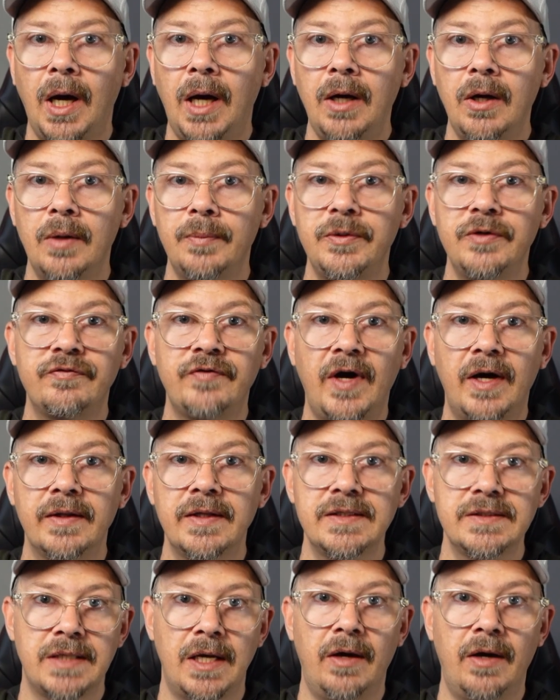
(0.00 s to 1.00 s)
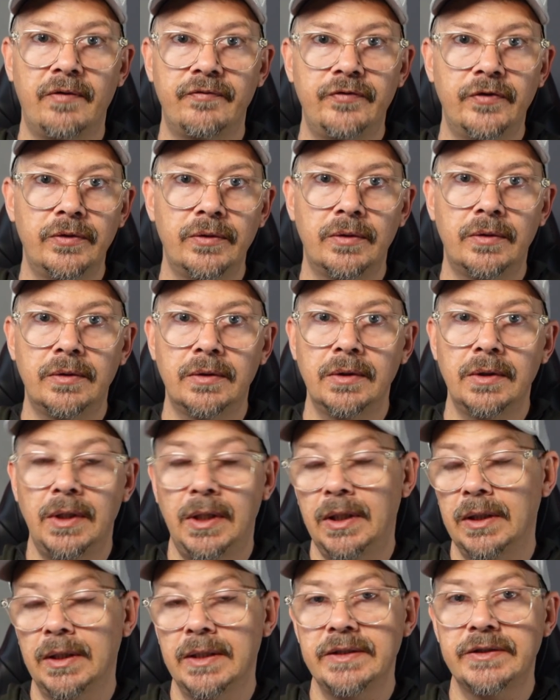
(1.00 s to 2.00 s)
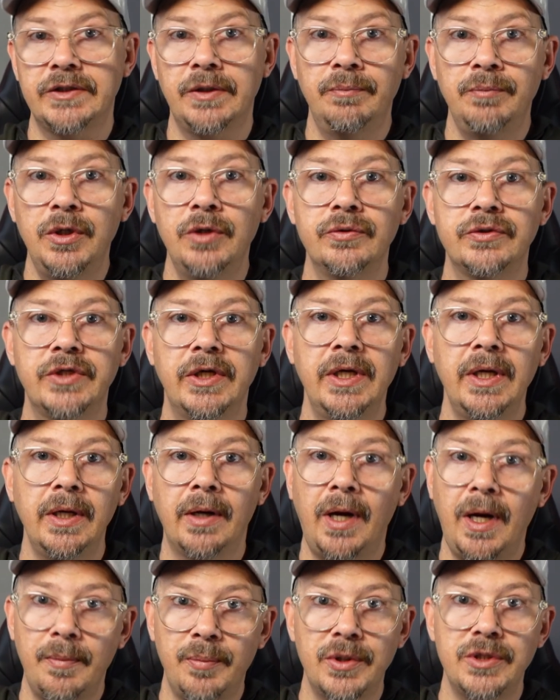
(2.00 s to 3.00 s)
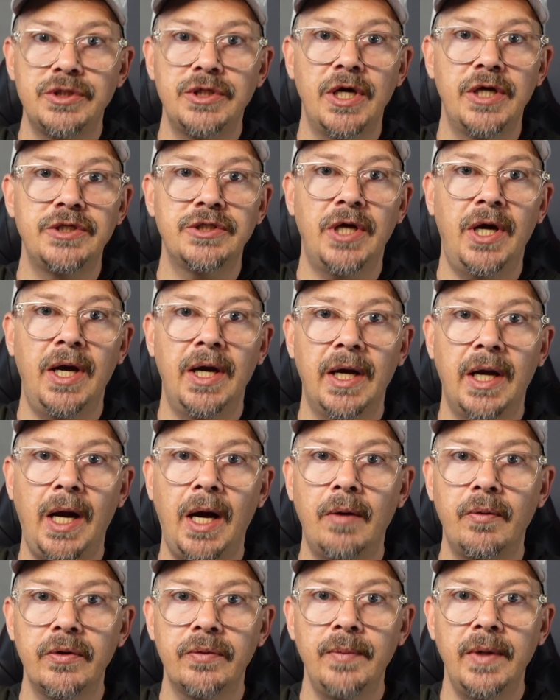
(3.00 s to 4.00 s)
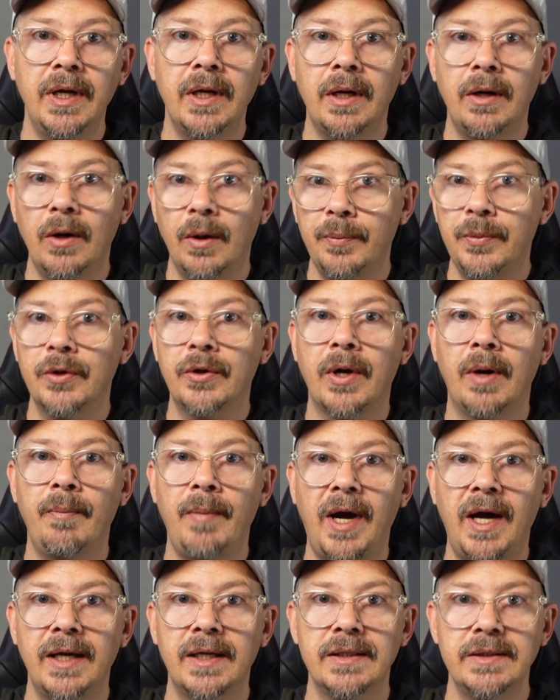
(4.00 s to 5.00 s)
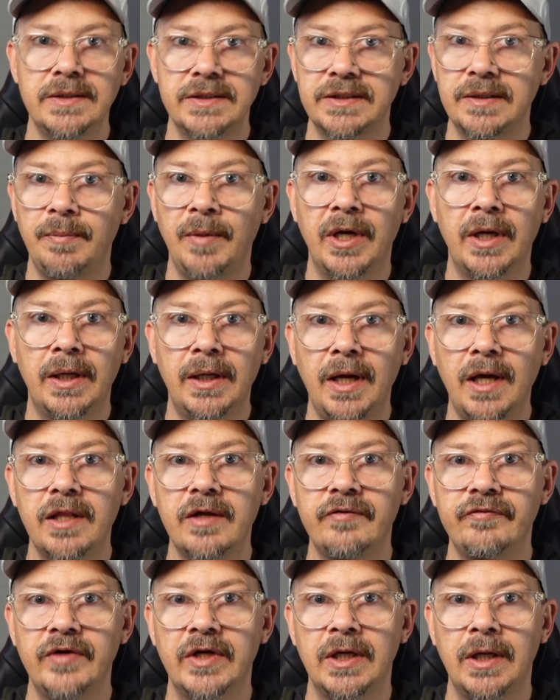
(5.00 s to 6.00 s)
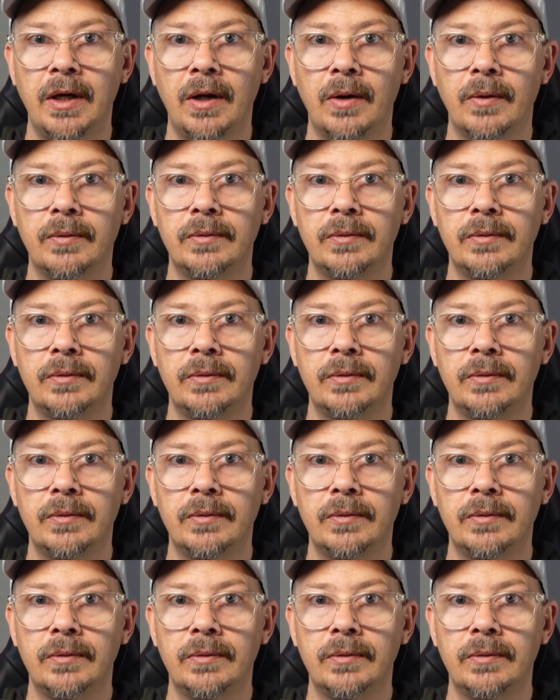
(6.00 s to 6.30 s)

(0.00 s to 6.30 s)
I hope you found this helpful or at least amusing. I appreciate you hanging out with me, and I hope you'll come back and see me in another video.